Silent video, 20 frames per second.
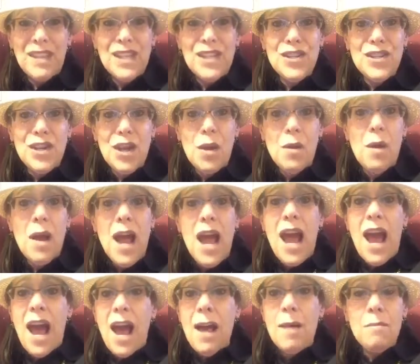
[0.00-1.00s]
So
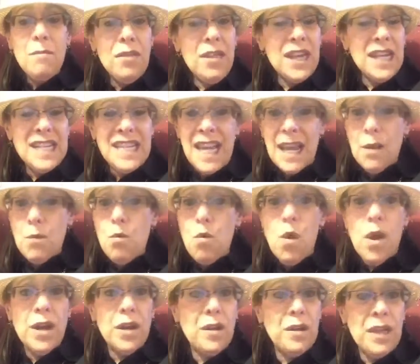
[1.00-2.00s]
things like
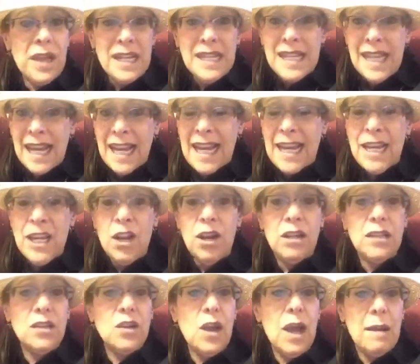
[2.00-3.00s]
water, things like eating
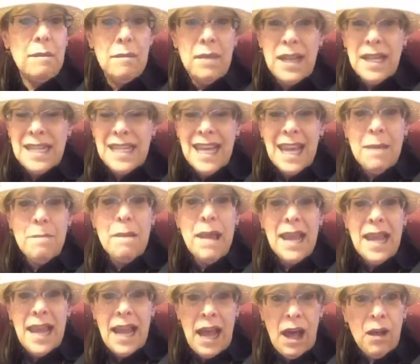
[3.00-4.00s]
on time, things like
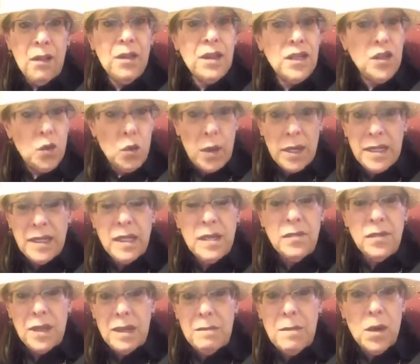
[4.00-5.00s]
making healthy
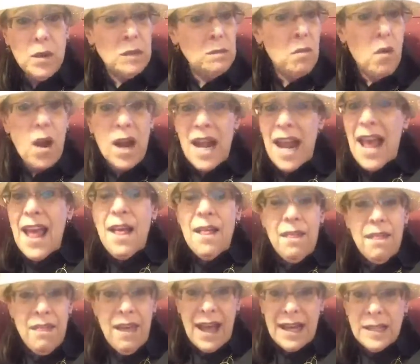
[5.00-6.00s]
choices for the most part,
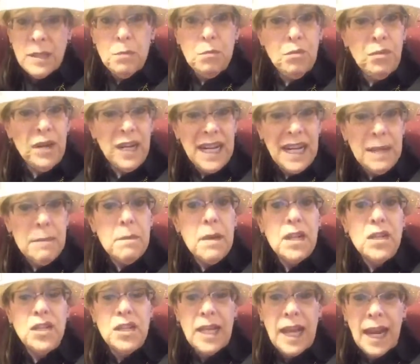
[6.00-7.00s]
that's pretty
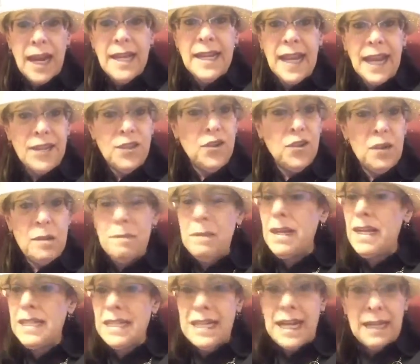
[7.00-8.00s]
much second nature to
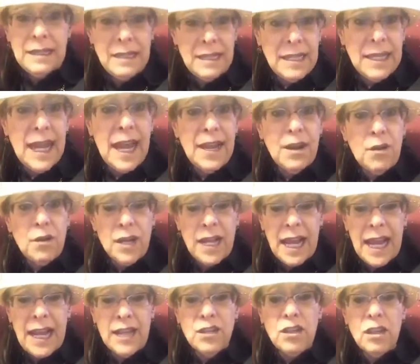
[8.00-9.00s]
me. It's not to say I don't
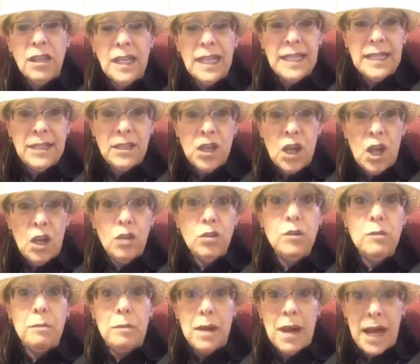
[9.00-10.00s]
occasionally
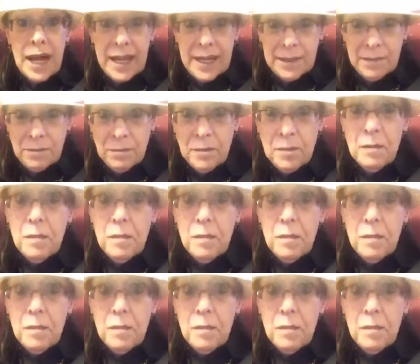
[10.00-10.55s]
indulge, but